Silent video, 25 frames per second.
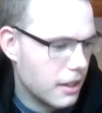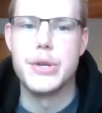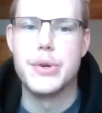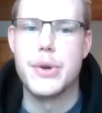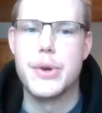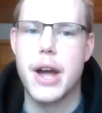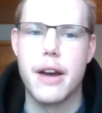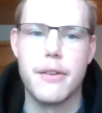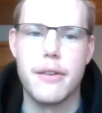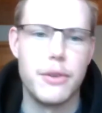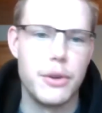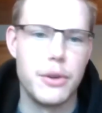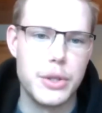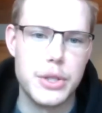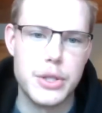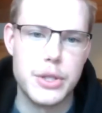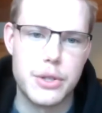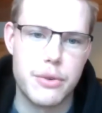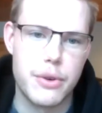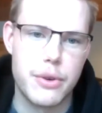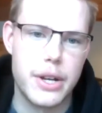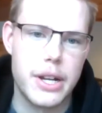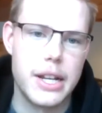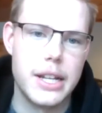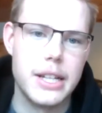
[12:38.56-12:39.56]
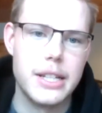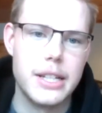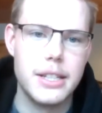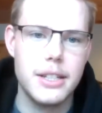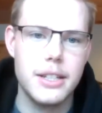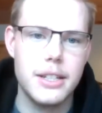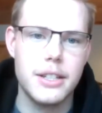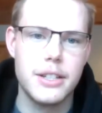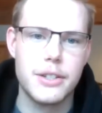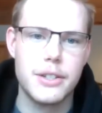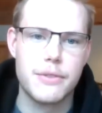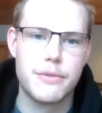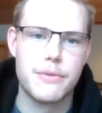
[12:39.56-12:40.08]
and you have all these great
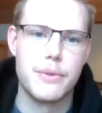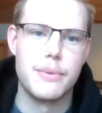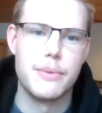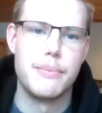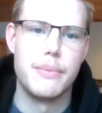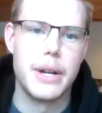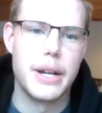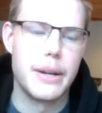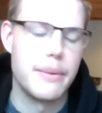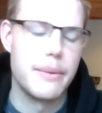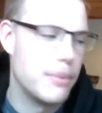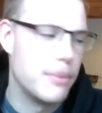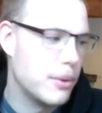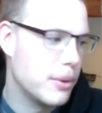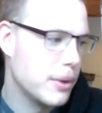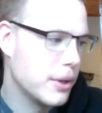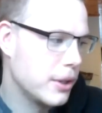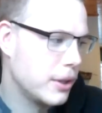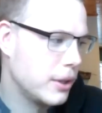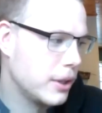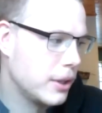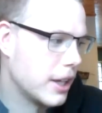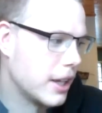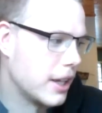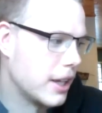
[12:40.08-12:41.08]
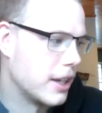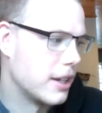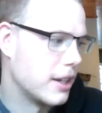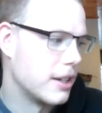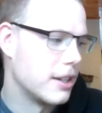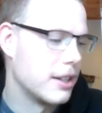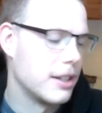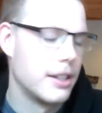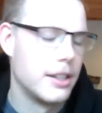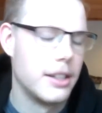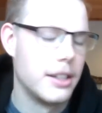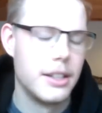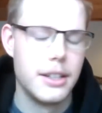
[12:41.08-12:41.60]
ideas from Mike Boyle
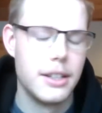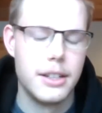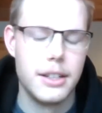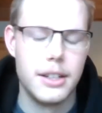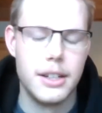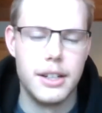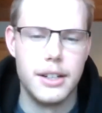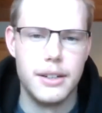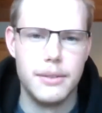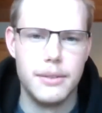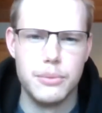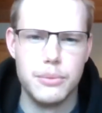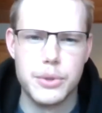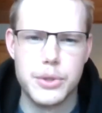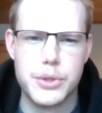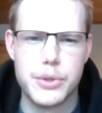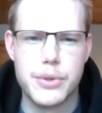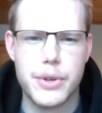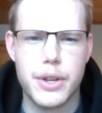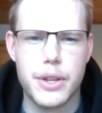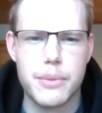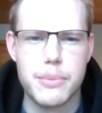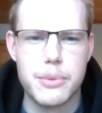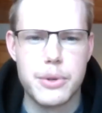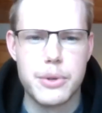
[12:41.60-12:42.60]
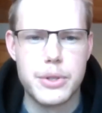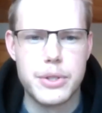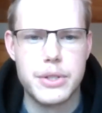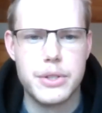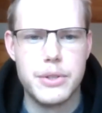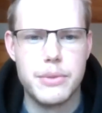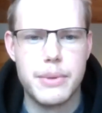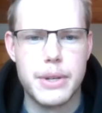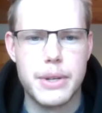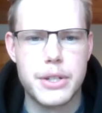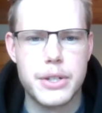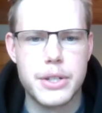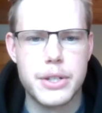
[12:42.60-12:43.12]
and was there another person
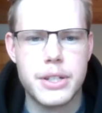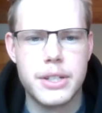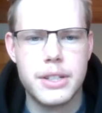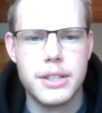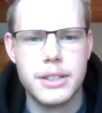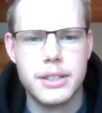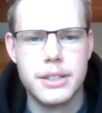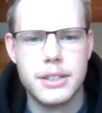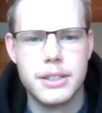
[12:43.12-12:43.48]
you mentioned?